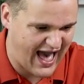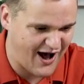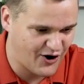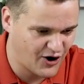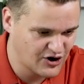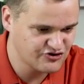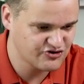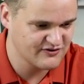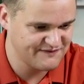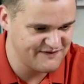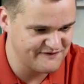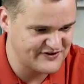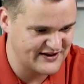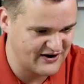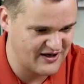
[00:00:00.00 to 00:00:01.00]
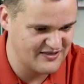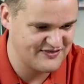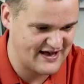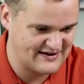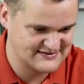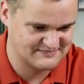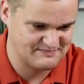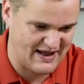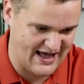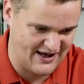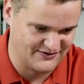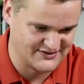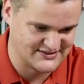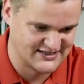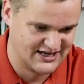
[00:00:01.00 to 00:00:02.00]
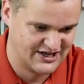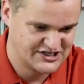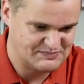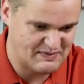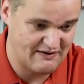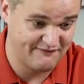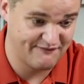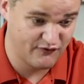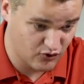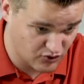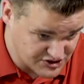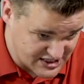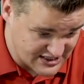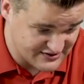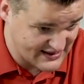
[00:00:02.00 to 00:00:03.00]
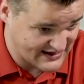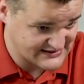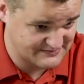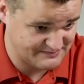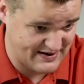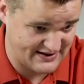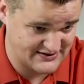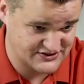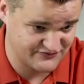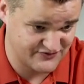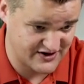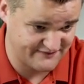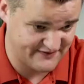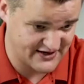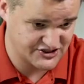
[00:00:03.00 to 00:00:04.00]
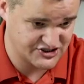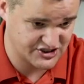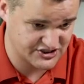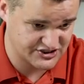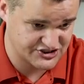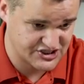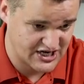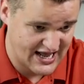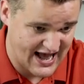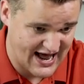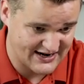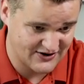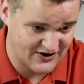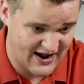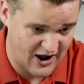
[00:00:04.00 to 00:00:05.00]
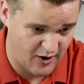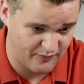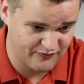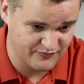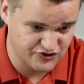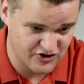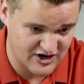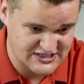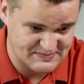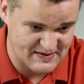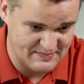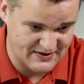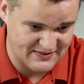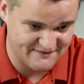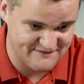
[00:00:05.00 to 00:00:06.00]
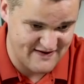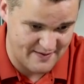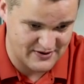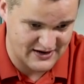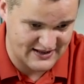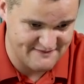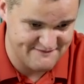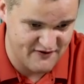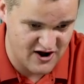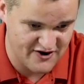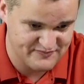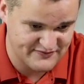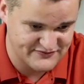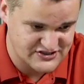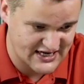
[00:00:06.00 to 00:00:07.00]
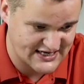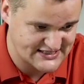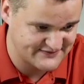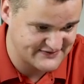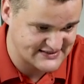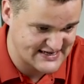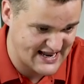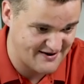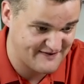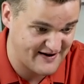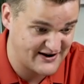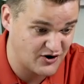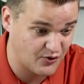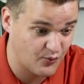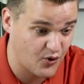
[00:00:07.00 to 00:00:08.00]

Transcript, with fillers: at £159,000. Spent £14,000 on renovations and got help from tradespeople in the family. Five months later, it's now valued at